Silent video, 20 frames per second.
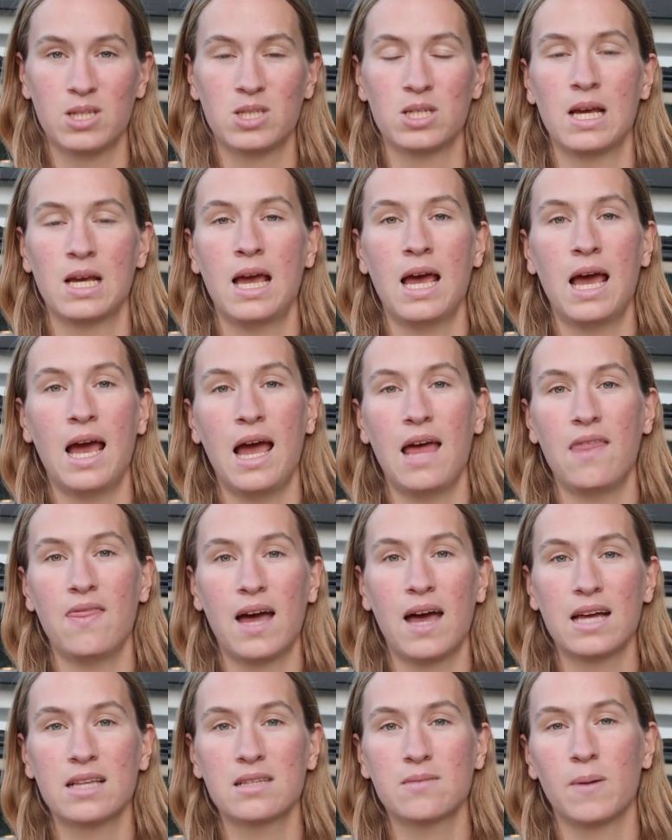and
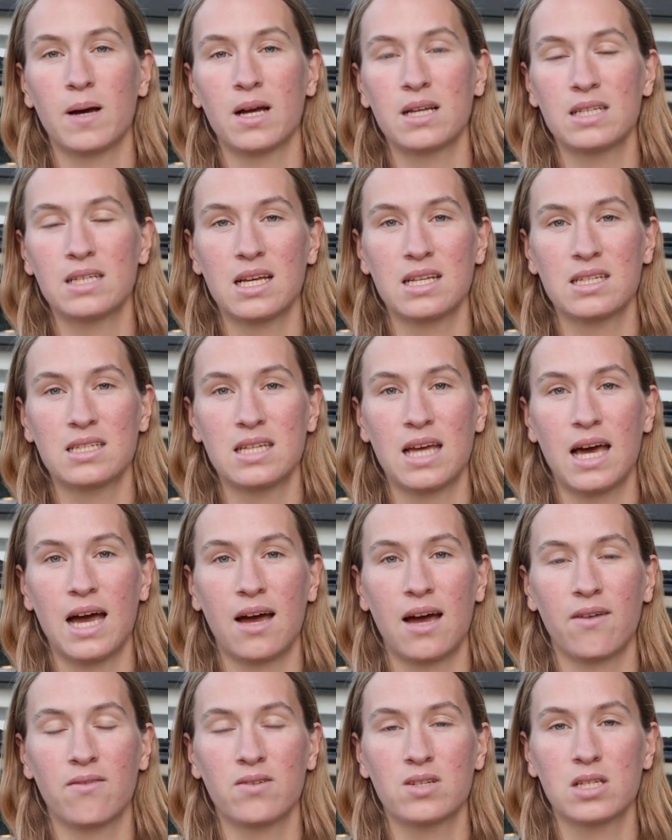that spot tends to
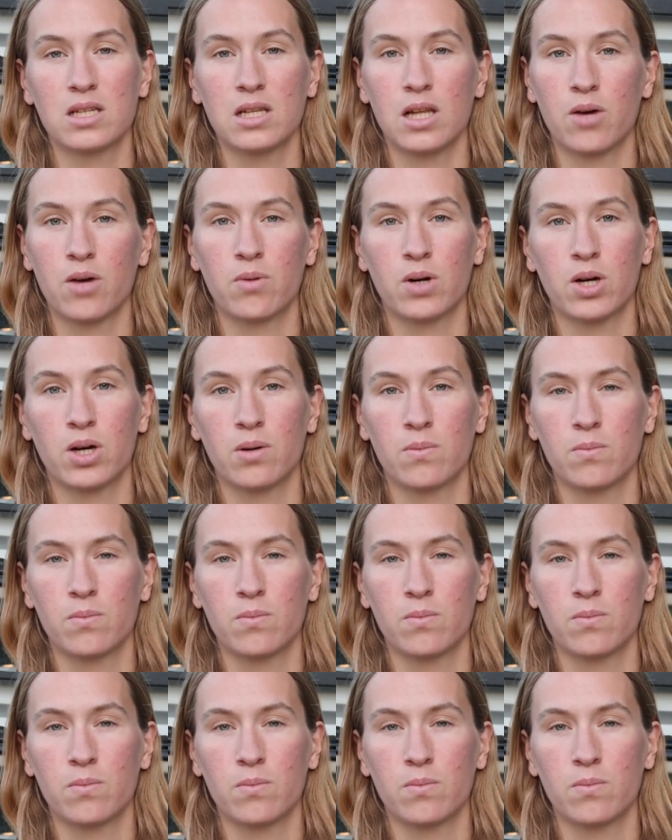have slower,